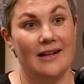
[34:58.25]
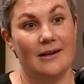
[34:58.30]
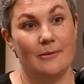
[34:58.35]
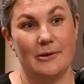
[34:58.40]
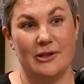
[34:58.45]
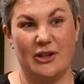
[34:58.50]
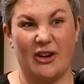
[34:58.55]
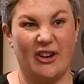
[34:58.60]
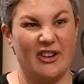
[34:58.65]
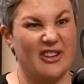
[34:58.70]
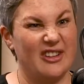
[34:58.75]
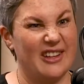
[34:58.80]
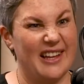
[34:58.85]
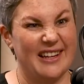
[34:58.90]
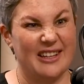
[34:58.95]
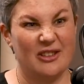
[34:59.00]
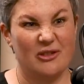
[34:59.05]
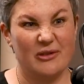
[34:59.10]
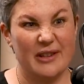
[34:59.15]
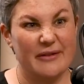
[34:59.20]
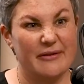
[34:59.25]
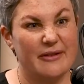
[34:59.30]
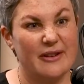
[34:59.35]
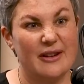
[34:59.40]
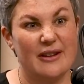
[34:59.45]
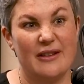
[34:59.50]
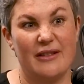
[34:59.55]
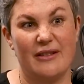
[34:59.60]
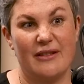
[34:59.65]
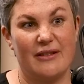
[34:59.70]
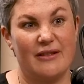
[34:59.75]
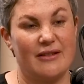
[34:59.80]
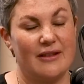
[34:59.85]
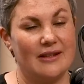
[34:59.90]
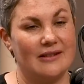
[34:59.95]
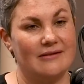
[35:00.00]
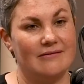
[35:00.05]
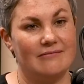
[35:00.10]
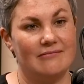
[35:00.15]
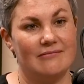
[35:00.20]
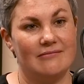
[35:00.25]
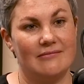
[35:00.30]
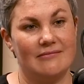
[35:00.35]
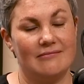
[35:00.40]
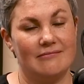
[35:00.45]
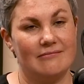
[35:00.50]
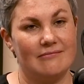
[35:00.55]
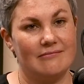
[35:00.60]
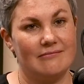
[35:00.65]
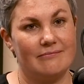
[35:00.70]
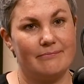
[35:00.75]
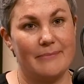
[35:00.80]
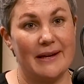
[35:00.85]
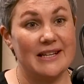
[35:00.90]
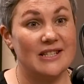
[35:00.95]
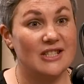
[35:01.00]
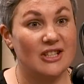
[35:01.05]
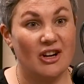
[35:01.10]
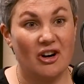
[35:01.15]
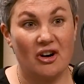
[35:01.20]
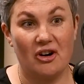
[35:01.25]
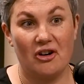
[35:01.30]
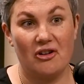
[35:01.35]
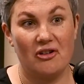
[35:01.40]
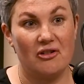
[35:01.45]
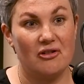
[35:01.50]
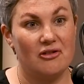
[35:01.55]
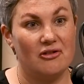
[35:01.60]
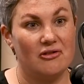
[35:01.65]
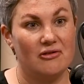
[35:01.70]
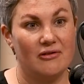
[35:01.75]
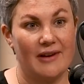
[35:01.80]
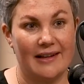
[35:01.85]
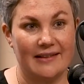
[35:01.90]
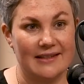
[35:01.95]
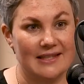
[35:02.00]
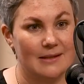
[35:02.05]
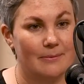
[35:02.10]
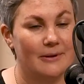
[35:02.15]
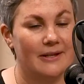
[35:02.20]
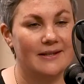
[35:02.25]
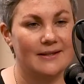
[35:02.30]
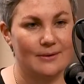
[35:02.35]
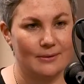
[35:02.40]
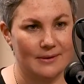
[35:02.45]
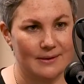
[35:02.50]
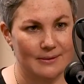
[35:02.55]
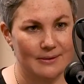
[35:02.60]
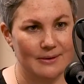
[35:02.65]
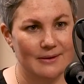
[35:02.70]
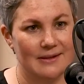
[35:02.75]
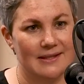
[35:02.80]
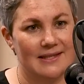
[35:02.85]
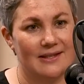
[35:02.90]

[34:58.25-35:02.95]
We'd go to like Griffith and Bendigo, Alice Springs, all sorts.